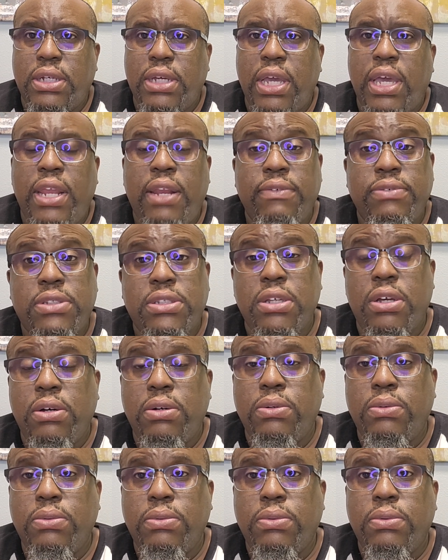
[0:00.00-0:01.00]
And if
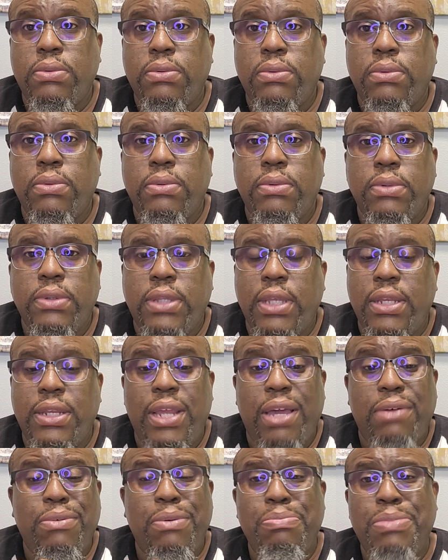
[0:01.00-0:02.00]
so, then
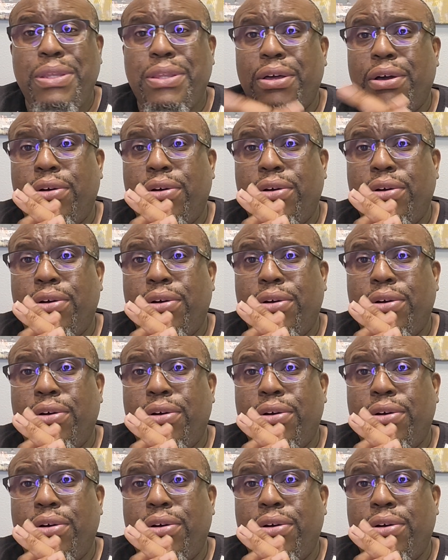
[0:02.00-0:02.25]
that will be the